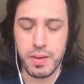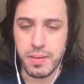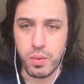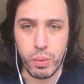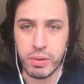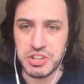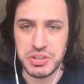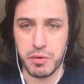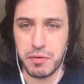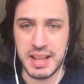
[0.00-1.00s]
we were just
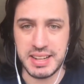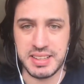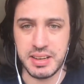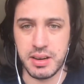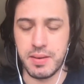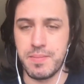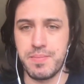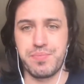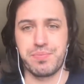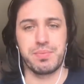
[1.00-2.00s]
reflecting.
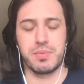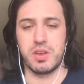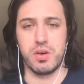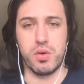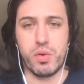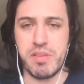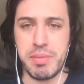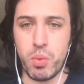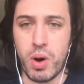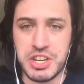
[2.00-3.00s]
We've
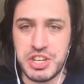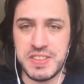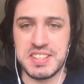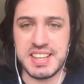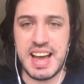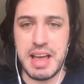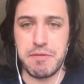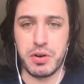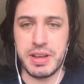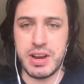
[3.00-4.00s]
been watching this guy
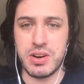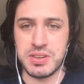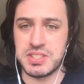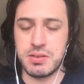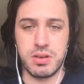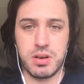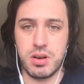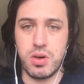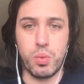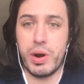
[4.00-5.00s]
for years.
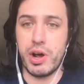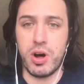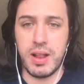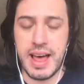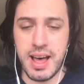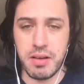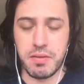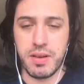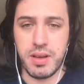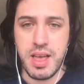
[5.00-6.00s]
We all have.
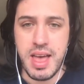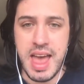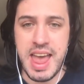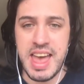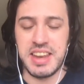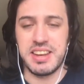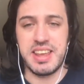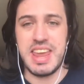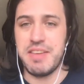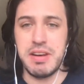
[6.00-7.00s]
And
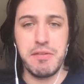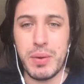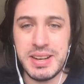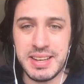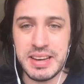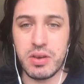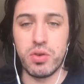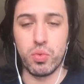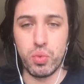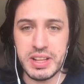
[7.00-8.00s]
even if we didn't
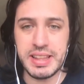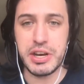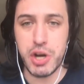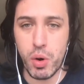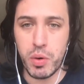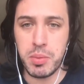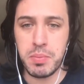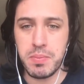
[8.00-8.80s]
really know him,